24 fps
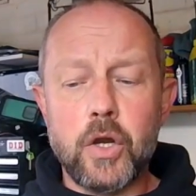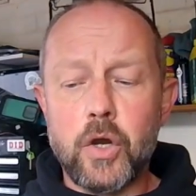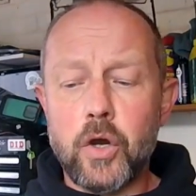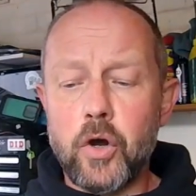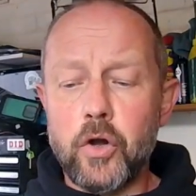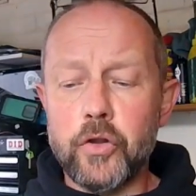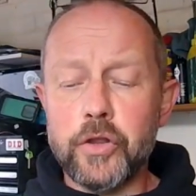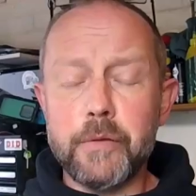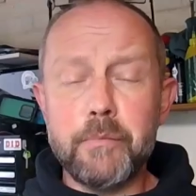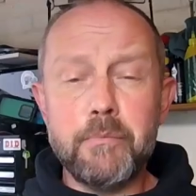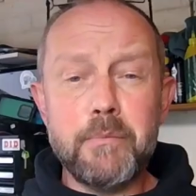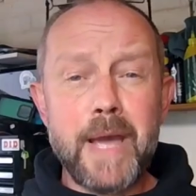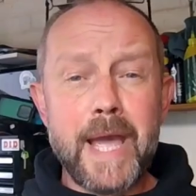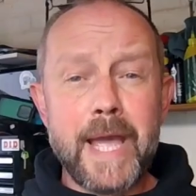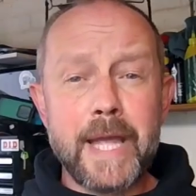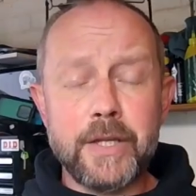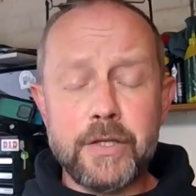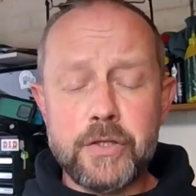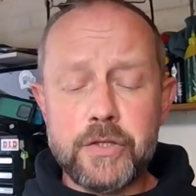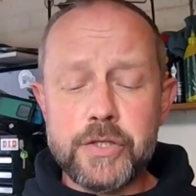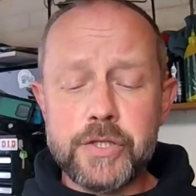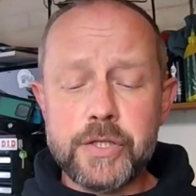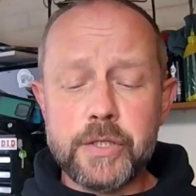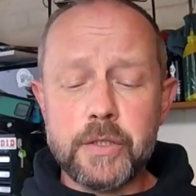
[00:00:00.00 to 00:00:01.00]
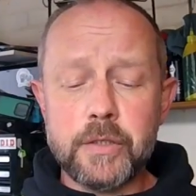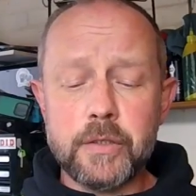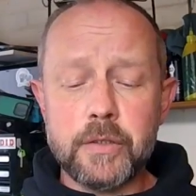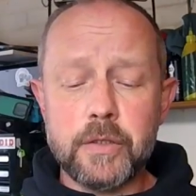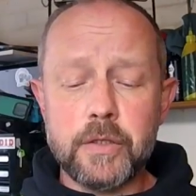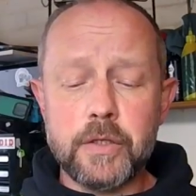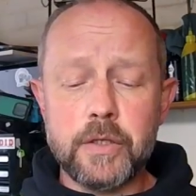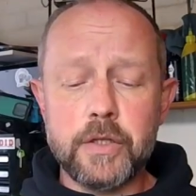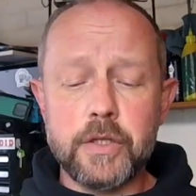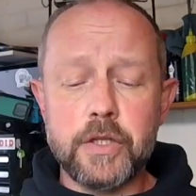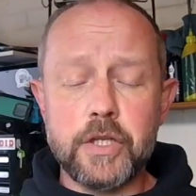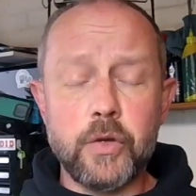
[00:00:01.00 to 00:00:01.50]
On the men's,
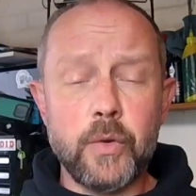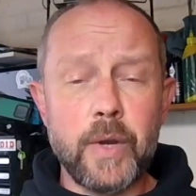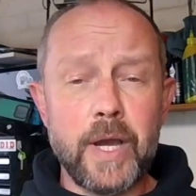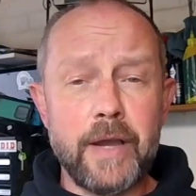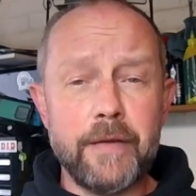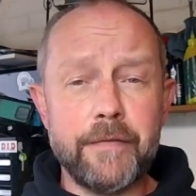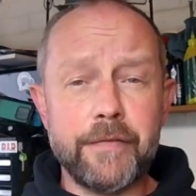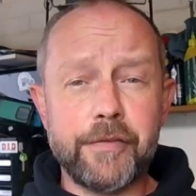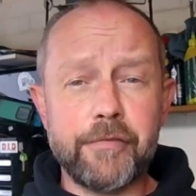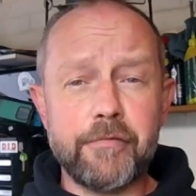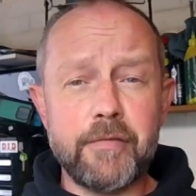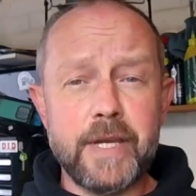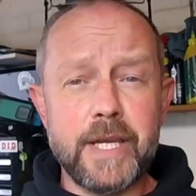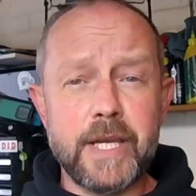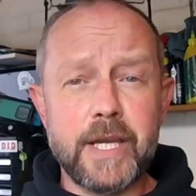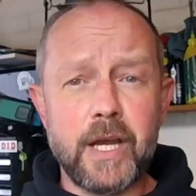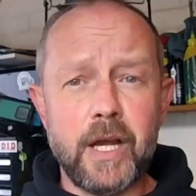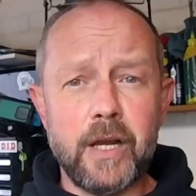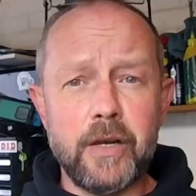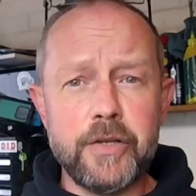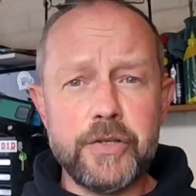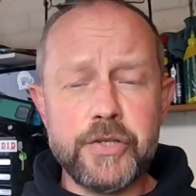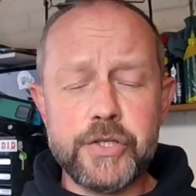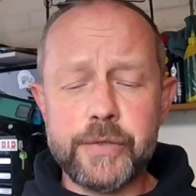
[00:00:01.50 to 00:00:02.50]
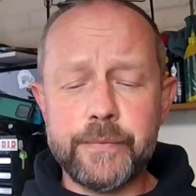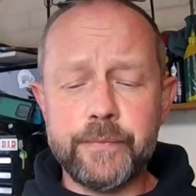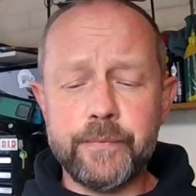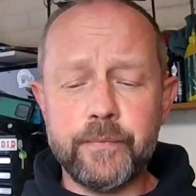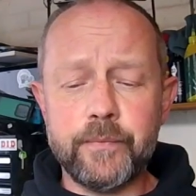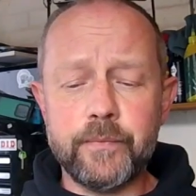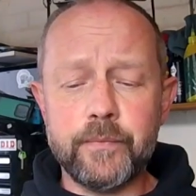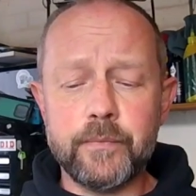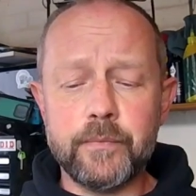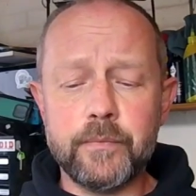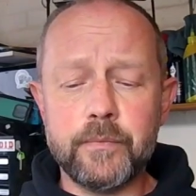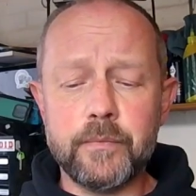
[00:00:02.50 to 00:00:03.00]
you have three colours,
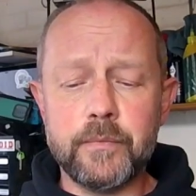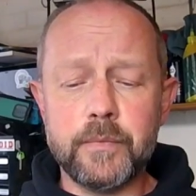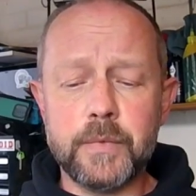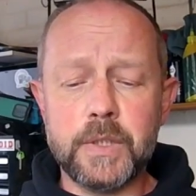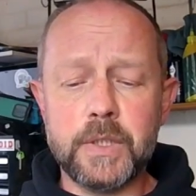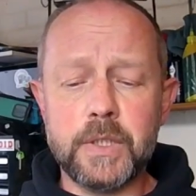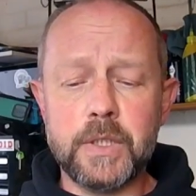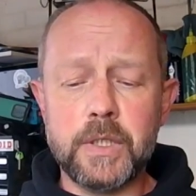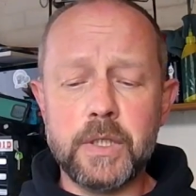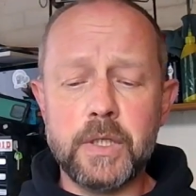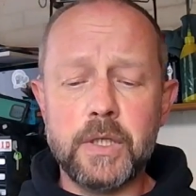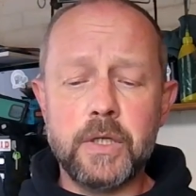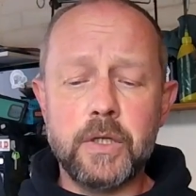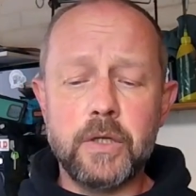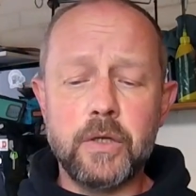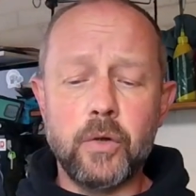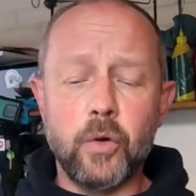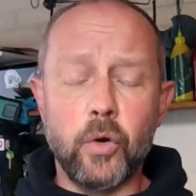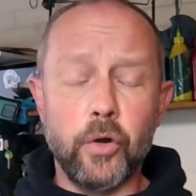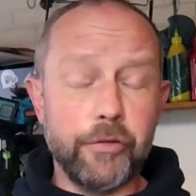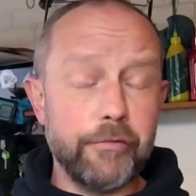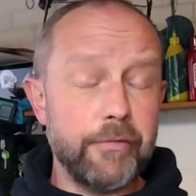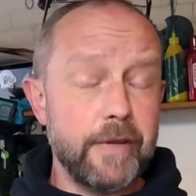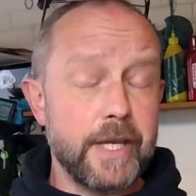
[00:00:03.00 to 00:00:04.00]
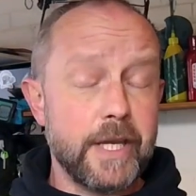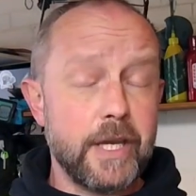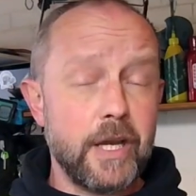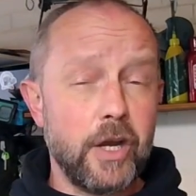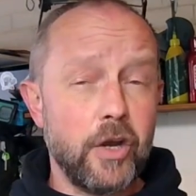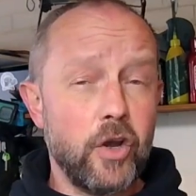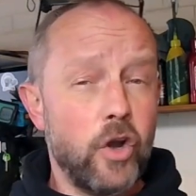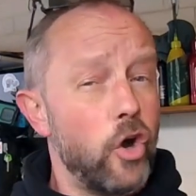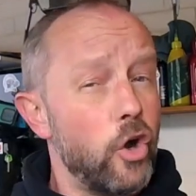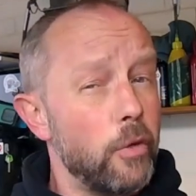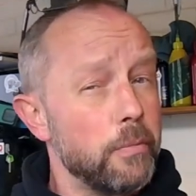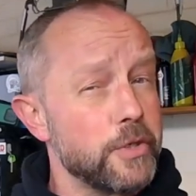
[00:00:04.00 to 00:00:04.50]
or three
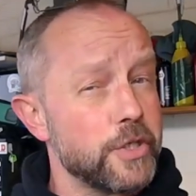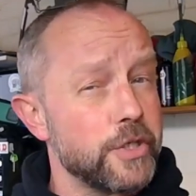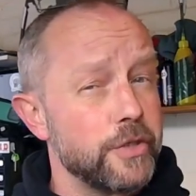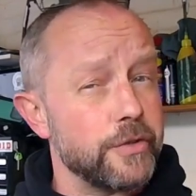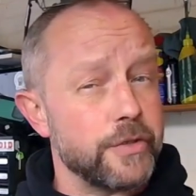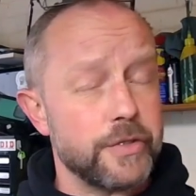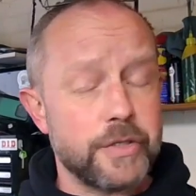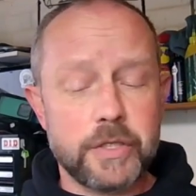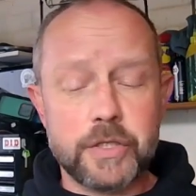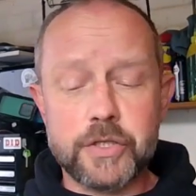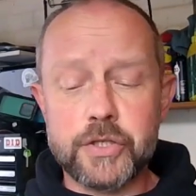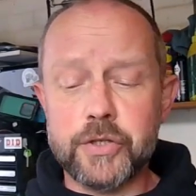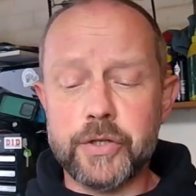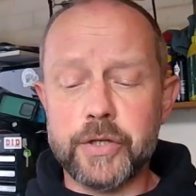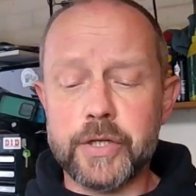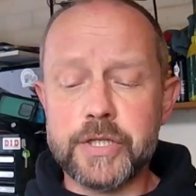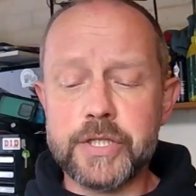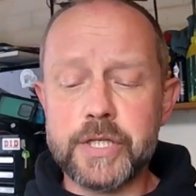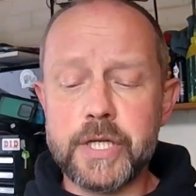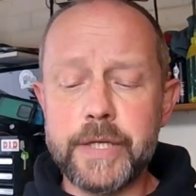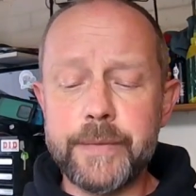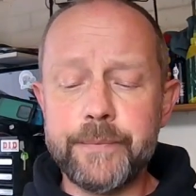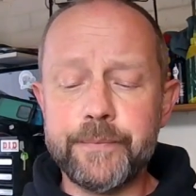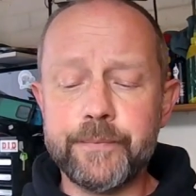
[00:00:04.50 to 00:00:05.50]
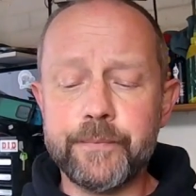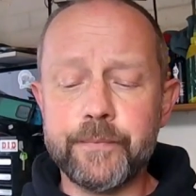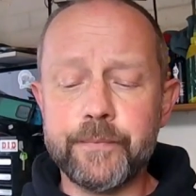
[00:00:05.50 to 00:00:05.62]
colour options should I say.